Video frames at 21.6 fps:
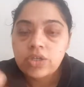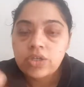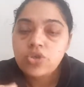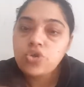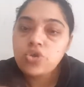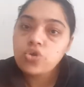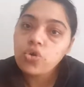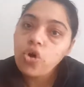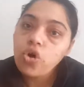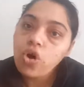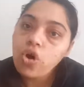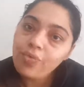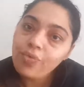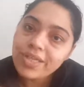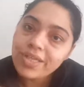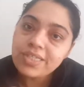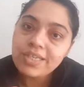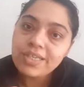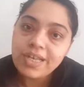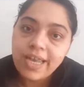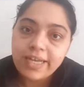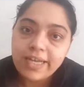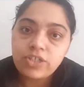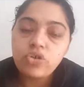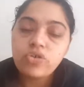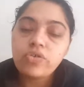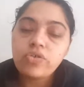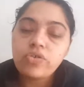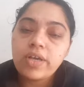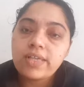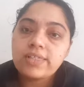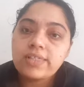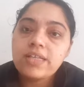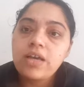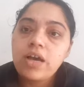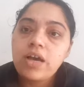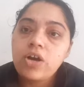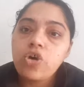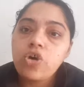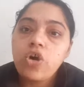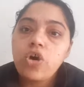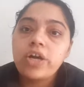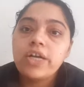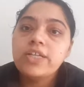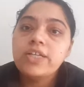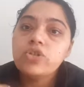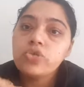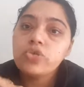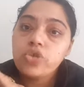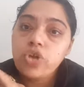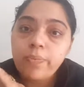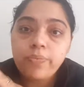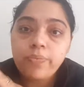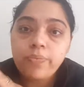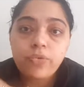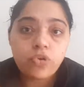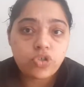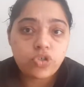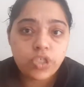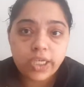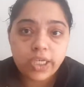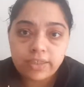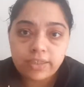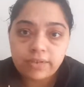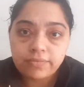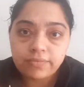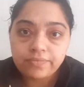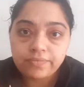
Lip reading: So always select your resin according to your project.